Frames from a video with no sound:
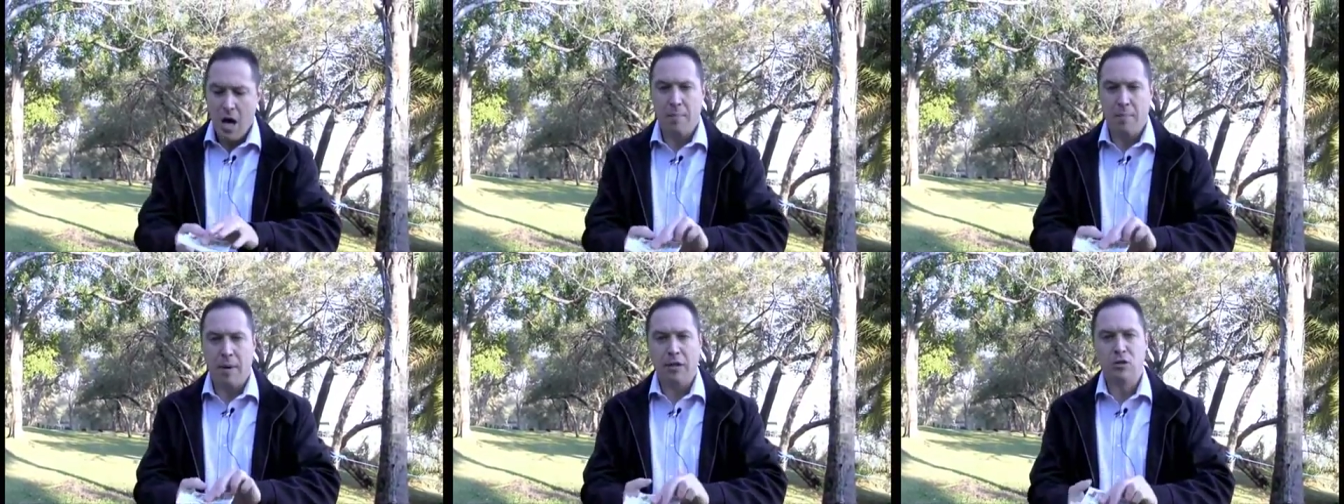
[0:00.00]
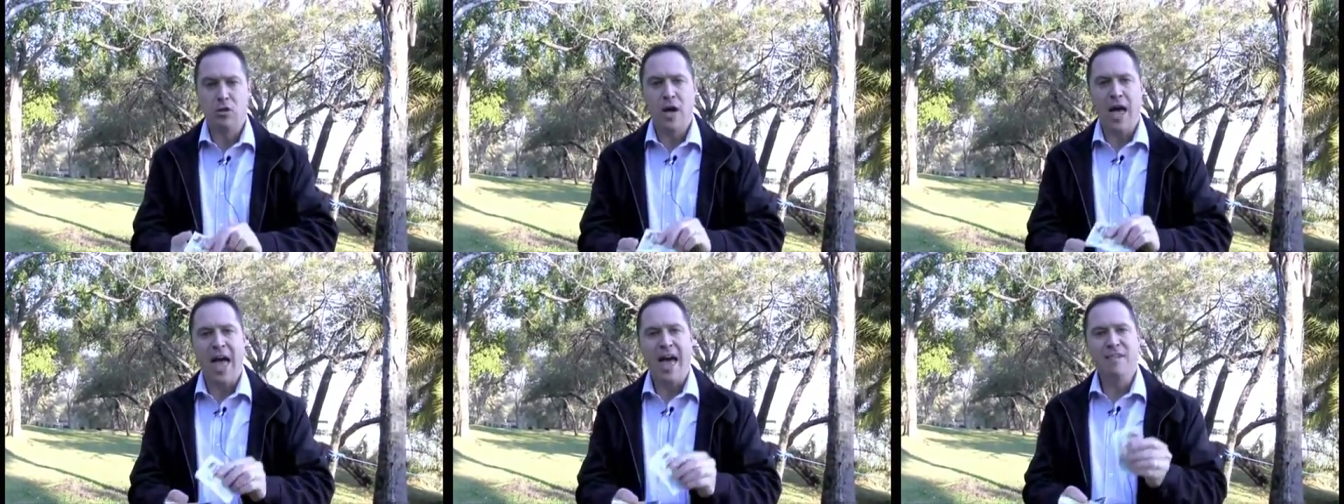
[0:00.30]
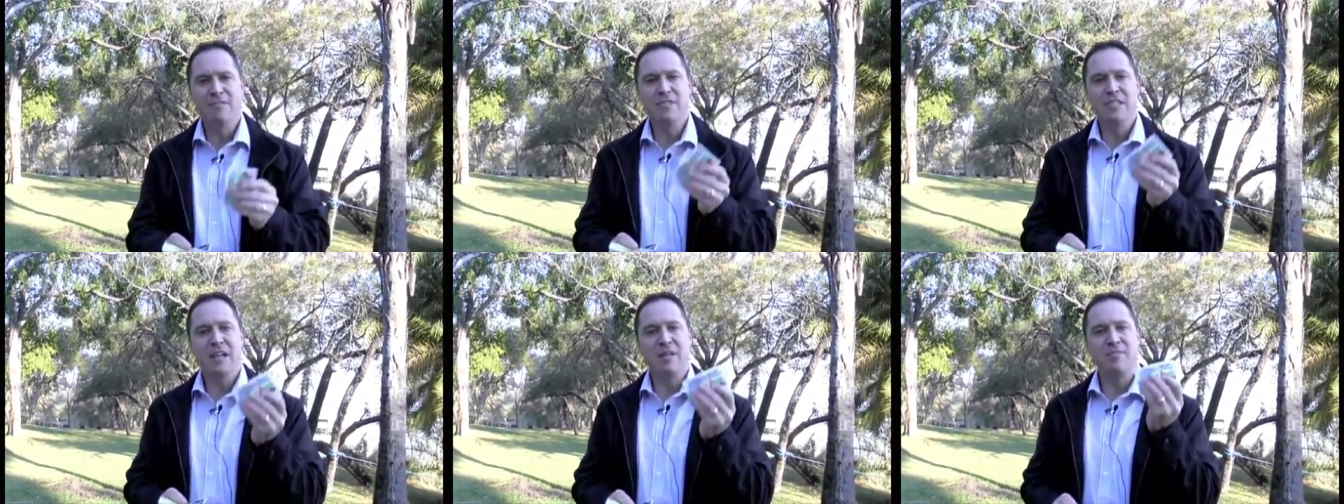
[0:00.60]
But to
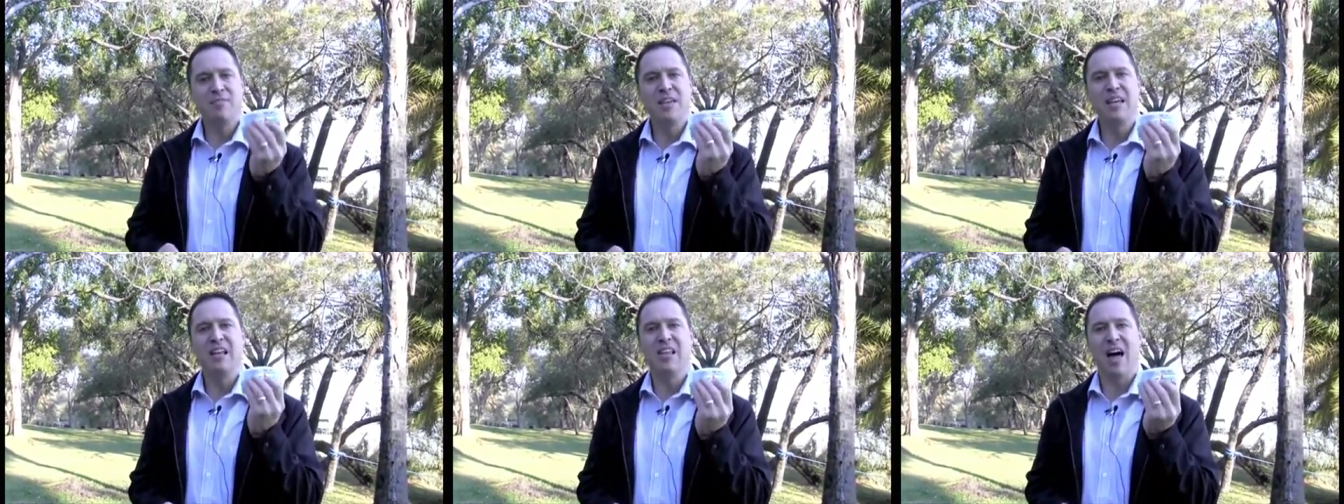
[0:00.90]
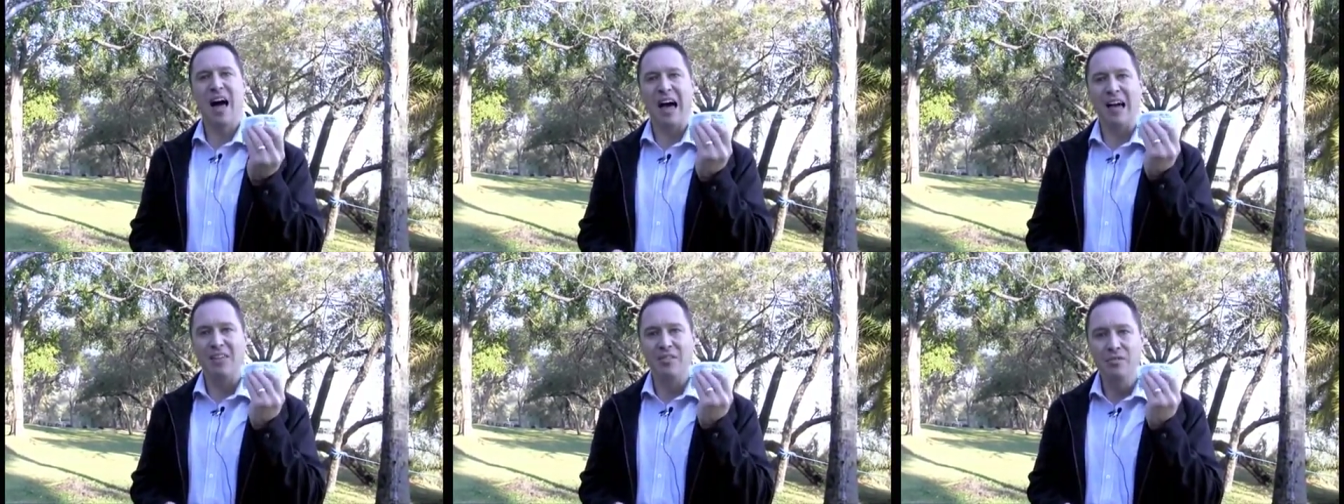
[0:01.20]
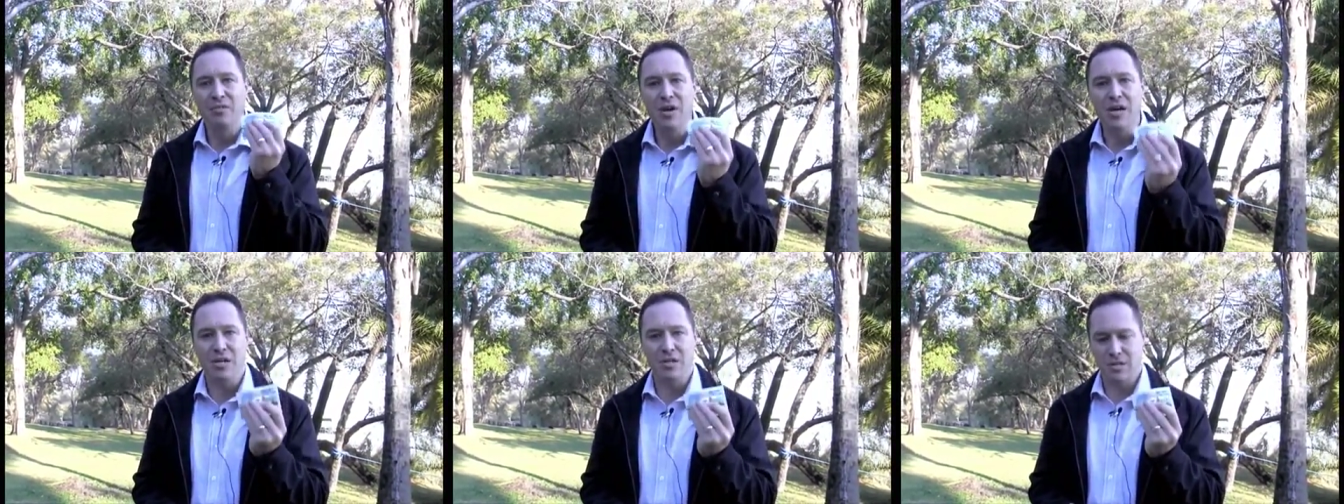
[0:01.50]
have something like
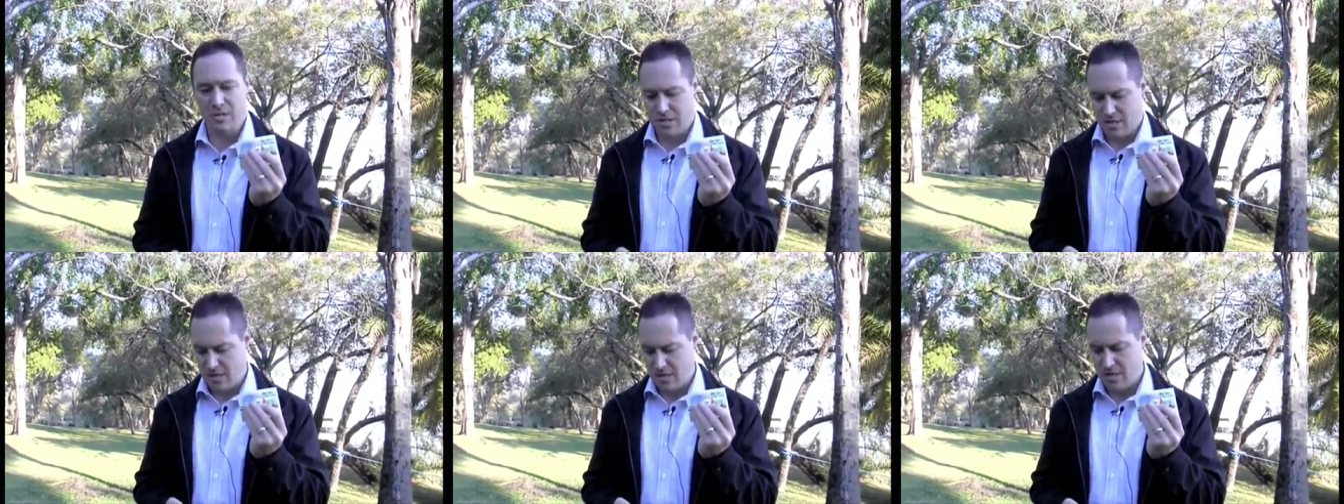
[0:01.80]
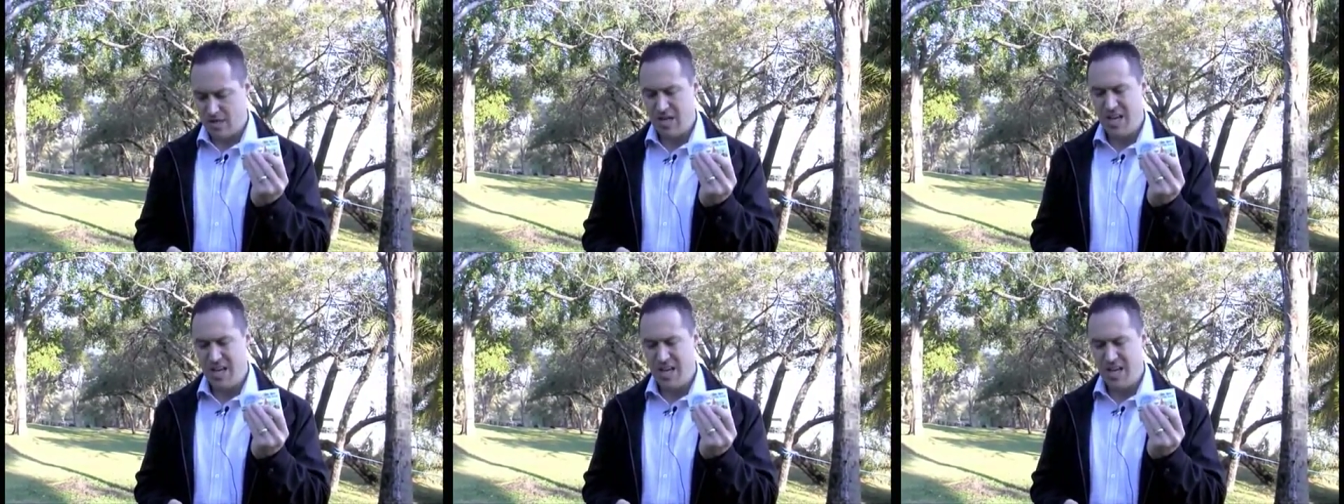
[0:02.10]
this